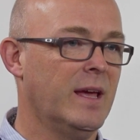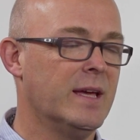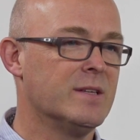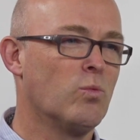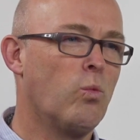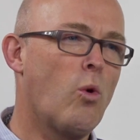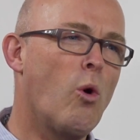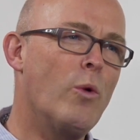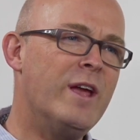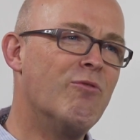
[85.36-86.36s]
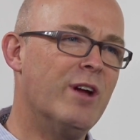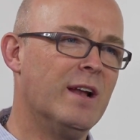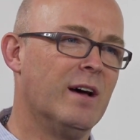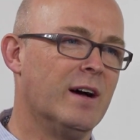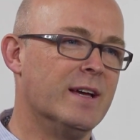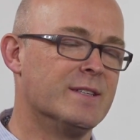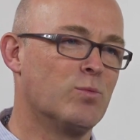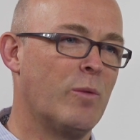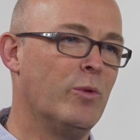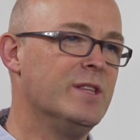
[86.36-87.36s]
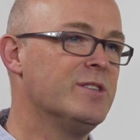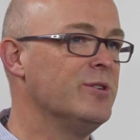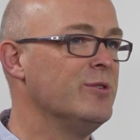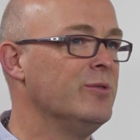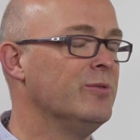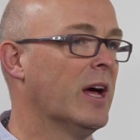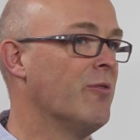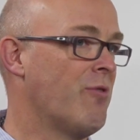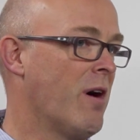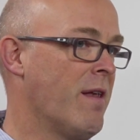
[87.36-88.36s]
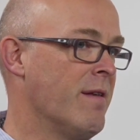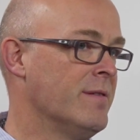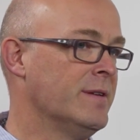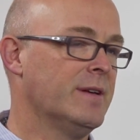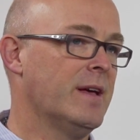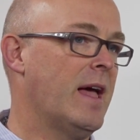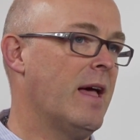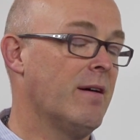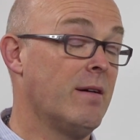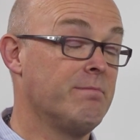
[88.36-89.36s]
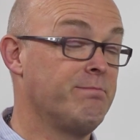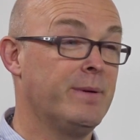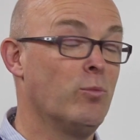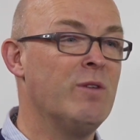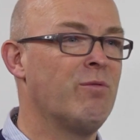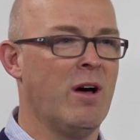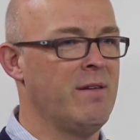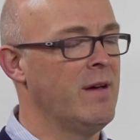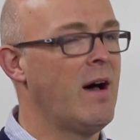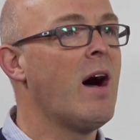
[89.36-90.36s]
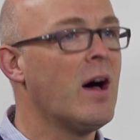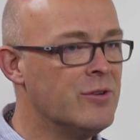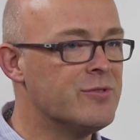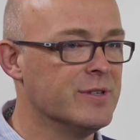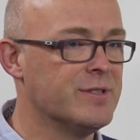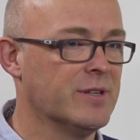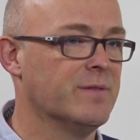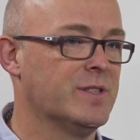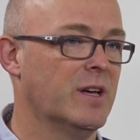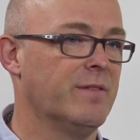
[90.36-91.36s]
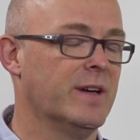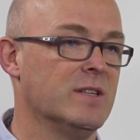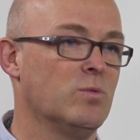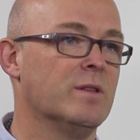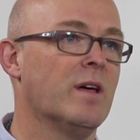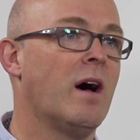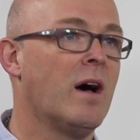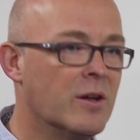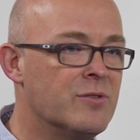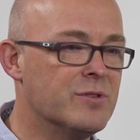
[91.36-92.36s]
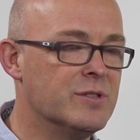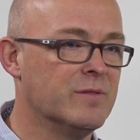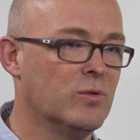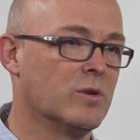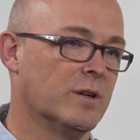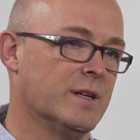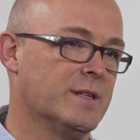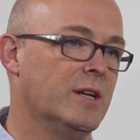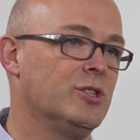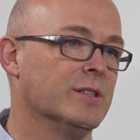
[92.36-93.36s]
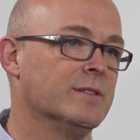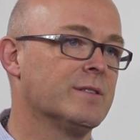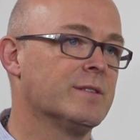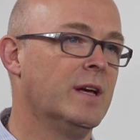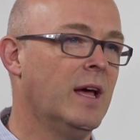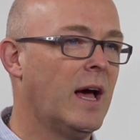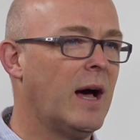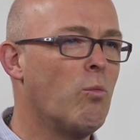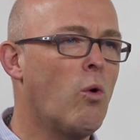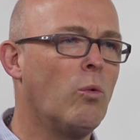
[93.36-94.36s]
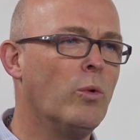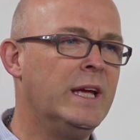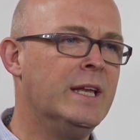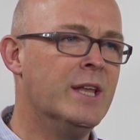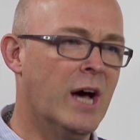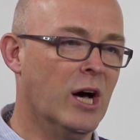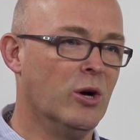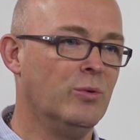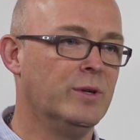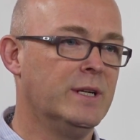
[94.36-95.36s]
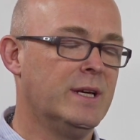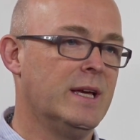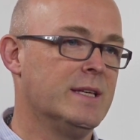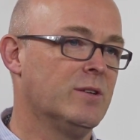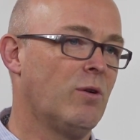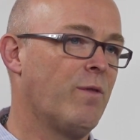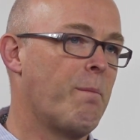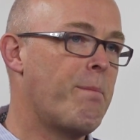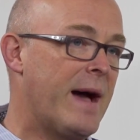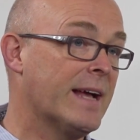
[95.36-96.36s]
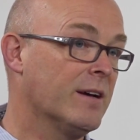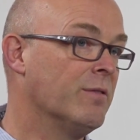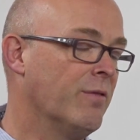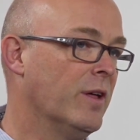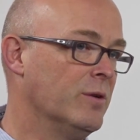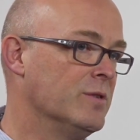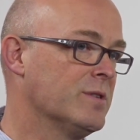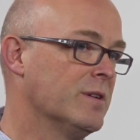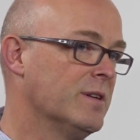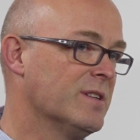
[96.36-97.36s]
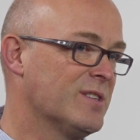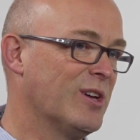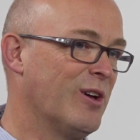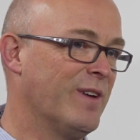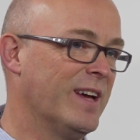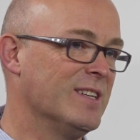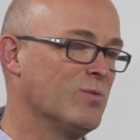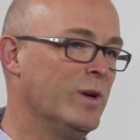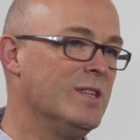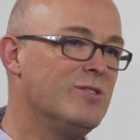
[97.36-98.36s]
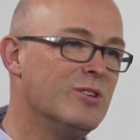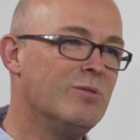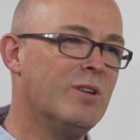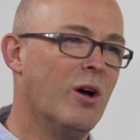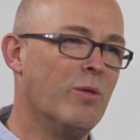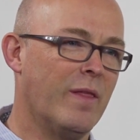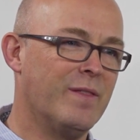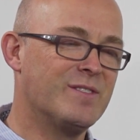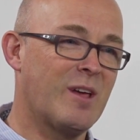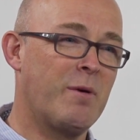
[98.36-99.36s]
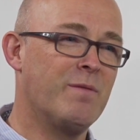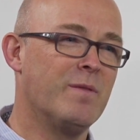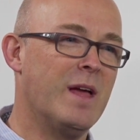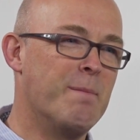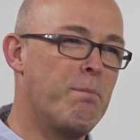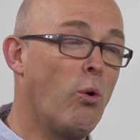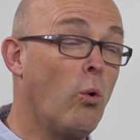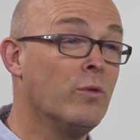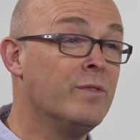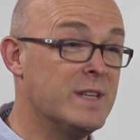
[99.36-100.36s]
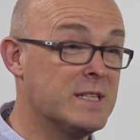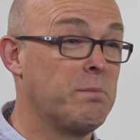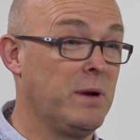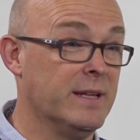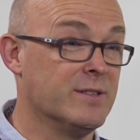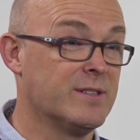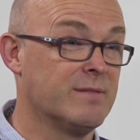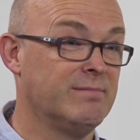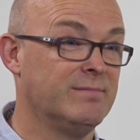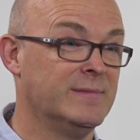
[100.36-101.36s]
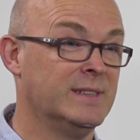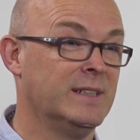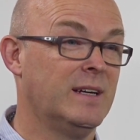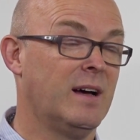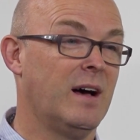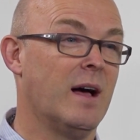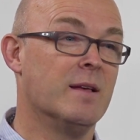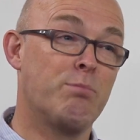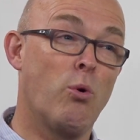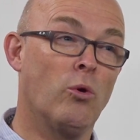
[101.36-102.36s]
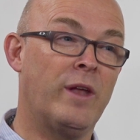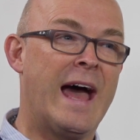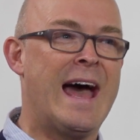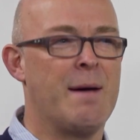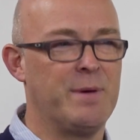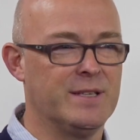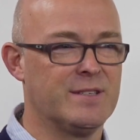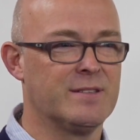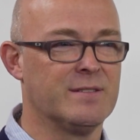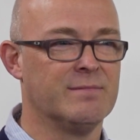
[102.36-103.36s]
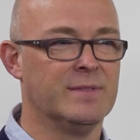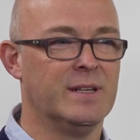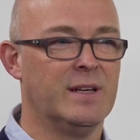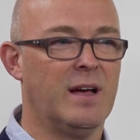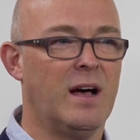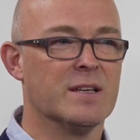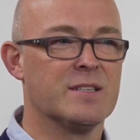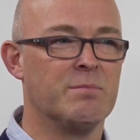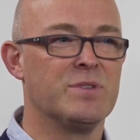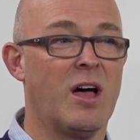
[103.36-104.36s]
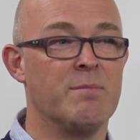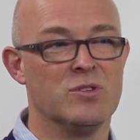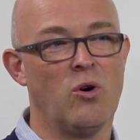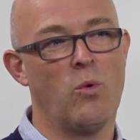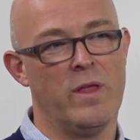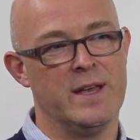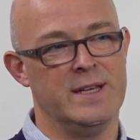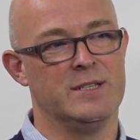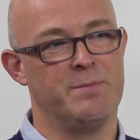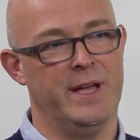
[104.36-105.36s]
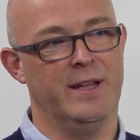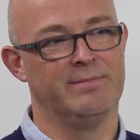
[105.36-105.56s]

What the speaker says: Is what we realize when we do and run, but we've run hundreds of surveys with hundreds of organizations. And what we know is that off the back of those surveys, we do know that some of important disciplines and important habits are sometimes not where they need to be.